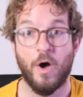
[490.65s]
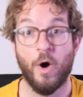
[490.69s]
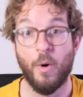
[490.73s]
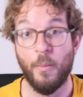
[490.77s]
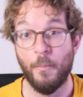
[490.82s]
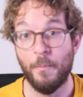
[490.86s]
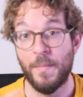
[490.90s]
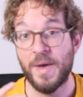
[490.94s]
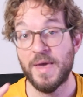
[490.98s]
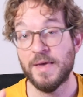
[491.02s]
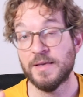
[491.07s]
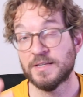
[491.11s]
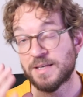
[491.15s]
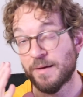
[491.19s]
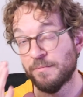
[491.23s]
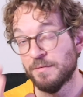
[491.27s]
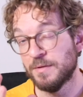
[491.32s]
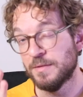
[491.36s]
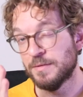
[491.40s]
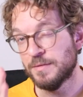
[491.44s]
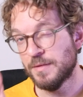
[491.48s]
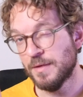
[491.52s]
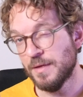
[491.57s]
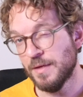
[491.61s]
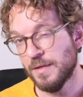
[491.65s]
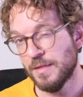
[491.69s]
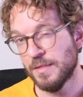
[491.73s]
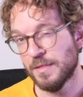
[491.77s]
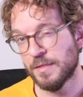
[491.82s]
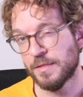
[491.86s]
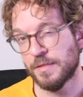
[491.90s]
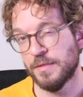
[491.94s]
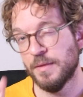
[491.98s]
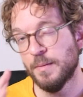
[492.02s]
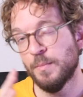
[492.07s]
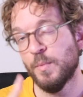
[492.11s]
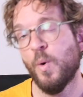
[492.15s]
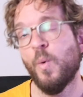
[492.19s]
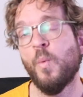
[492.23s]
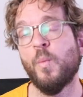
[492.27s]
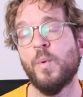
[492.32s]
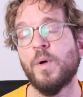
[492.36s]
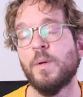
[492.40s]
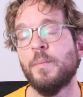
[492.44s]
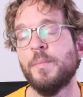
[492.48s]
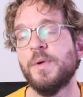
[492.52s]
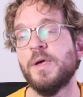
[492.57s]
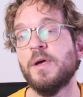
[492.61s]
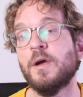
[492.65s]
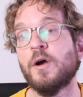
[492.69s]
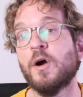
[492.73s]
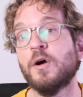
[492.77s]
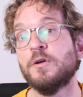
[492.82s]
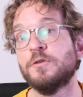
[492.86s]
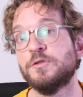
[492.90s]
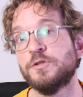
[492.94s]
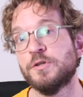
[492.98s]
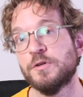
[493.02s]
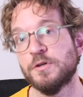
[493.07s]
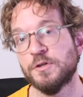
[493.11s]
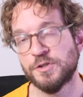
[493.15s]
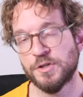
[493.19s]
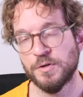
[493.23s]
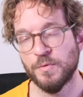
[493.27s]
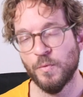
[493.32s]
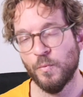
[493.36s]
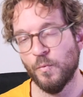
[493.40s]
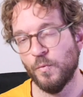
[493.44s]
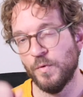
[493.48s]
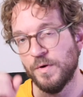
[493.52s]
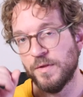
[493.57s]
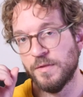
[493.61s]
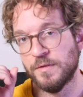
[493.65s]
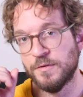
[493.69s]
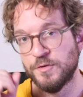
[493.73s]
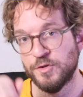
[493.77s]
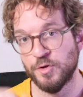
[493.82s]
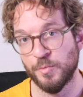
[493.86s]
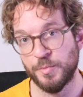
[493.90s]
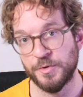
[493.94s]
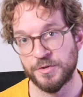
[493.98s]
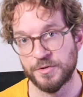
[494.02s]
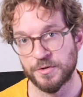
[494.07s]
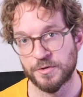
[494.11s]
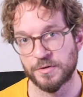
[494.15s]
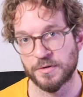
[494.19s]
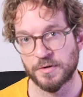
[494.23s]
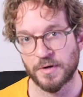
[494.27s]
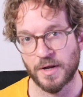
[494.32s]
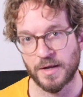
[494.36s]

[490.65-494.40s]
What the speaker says: On May 17th, the moon will be in conjunction with Jupiter,